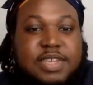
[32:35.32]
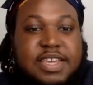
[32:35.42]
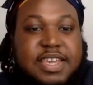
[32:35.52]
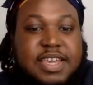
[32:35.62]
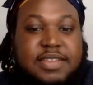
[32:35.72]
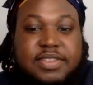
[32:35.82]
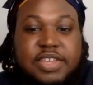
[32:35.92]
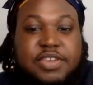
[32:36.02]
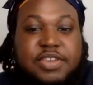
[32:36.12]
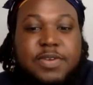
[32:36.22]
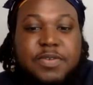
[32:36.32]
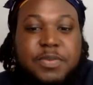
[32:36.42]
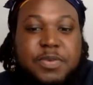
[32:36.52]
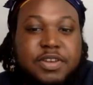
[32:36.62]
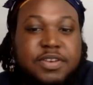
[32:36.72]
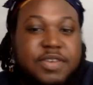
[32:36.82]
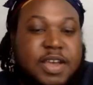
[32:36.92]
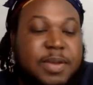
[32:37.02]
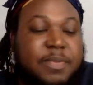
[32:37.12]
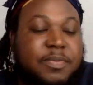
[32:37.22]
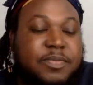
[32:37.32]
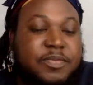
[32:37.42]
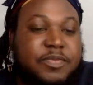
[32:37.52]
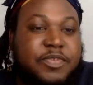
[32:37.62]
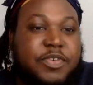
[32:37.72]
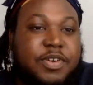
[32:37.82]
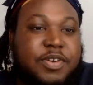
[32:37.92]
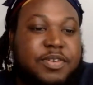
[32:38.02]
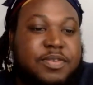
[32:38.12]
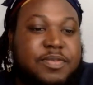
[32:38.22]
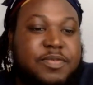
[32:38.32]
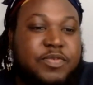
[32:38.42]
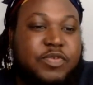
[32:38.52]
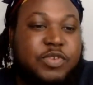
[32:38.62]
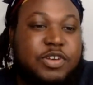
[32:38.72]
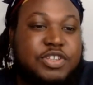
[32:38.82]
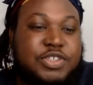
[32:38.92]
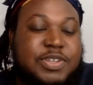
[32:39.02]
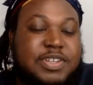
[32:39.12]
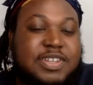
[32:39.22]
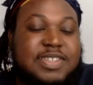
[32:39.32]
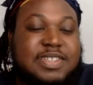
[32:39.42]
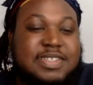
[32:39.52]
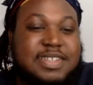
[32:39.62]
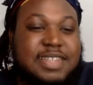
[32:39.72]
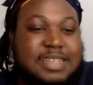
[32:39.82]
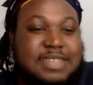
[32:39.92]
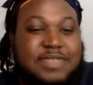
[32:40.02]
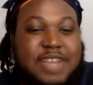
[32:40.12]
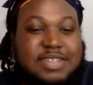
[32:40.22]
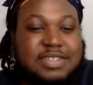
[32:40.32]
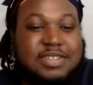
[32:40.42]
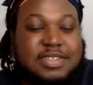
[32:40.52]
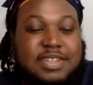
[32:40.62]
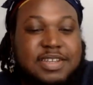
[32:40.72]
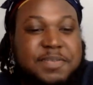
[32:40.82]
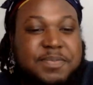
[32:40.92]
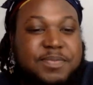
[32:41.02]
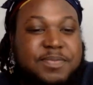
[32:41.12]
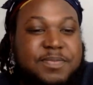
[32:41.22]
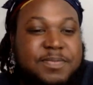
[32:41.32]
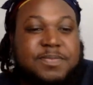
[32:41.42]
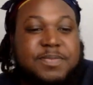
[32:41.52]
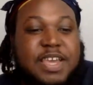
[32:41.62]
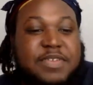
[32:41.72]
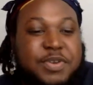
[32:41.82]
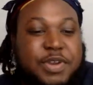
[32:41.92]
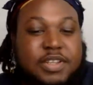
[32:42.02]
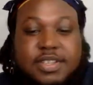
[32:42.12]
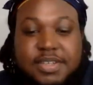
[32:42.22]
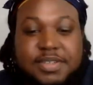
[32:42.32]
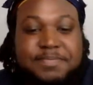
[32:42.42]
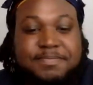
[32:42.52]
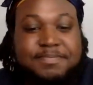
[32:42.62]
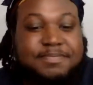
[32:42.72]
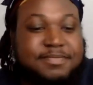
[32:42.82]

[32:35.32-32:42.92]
Again, thank you everyone for joining us in this collective action today. Have a great day.